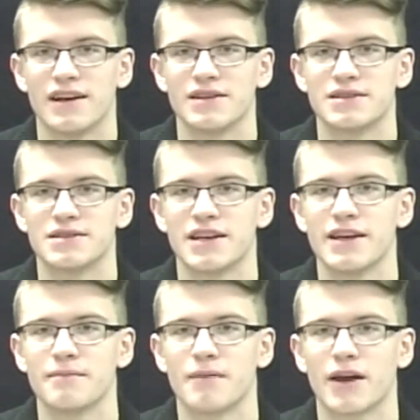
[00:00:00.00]

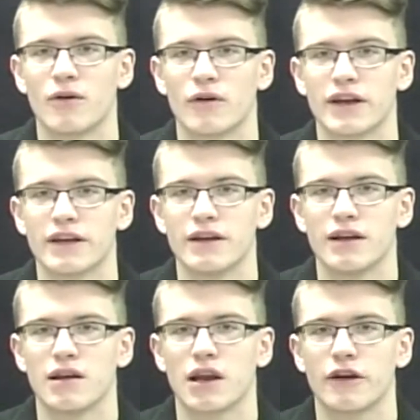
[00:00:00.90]
Senate Minority
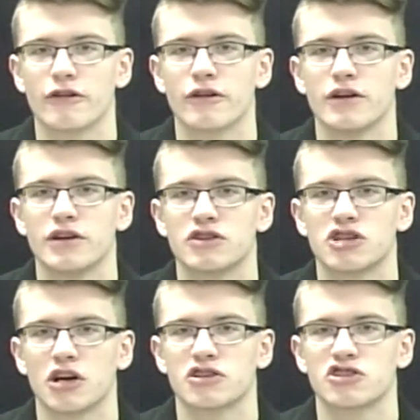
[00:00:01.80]
Leader
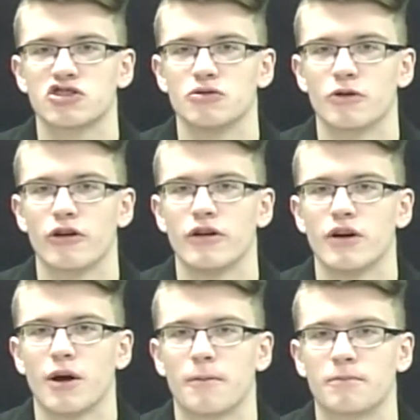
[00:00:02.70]
Chuck Schumer
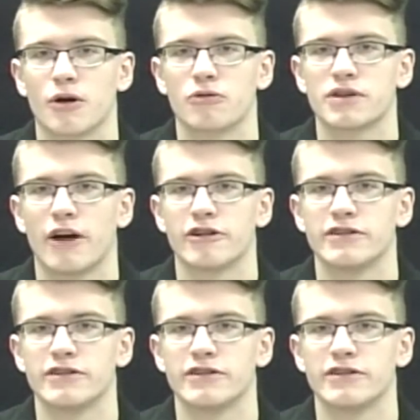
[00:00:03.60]
broke down